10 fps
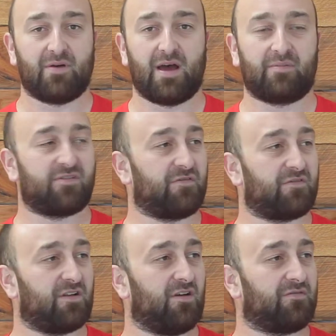Um, it's
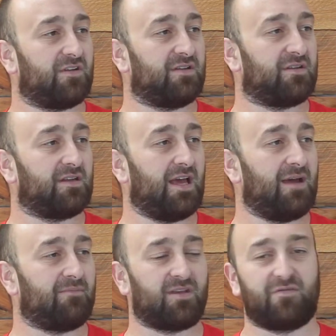oft often
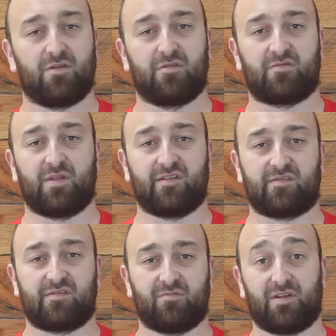um, confused with
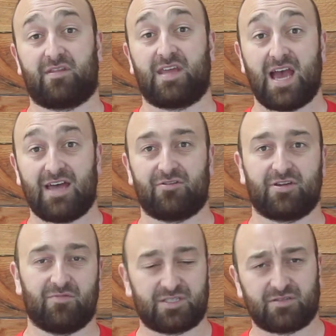its with
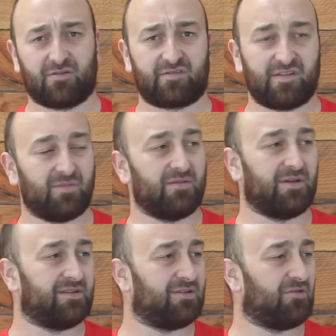kānuka, which looks similar
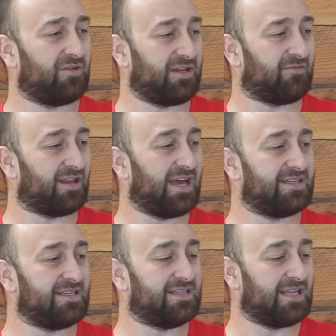but not really
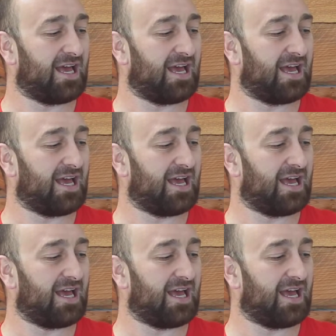related.